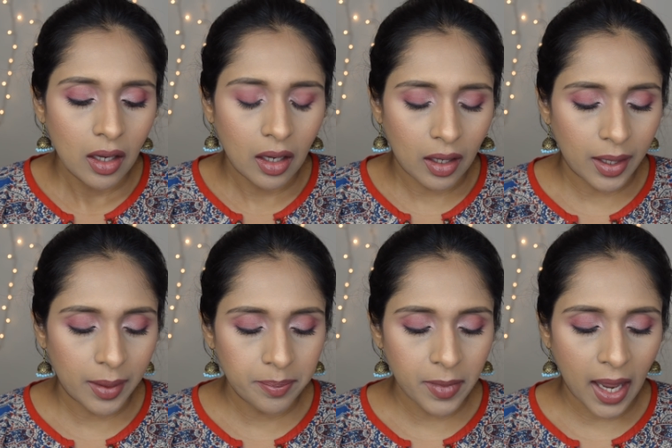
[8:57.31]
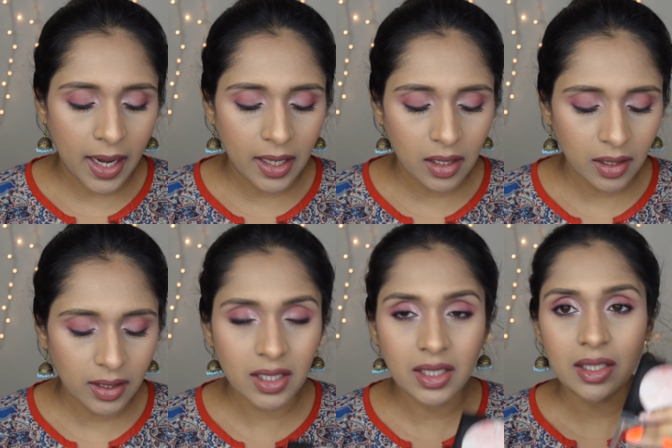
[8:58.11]
and
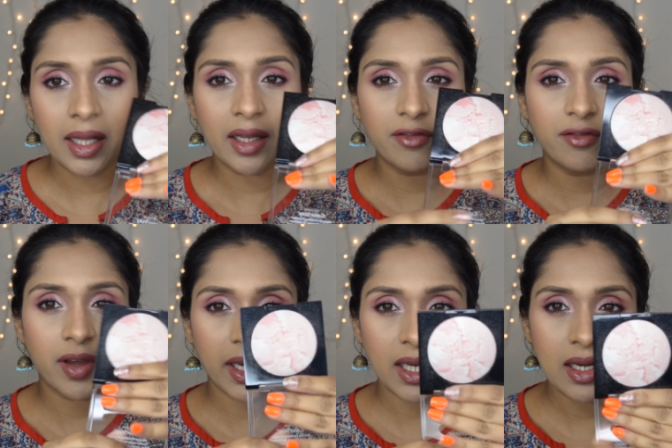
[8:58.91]
it's like a very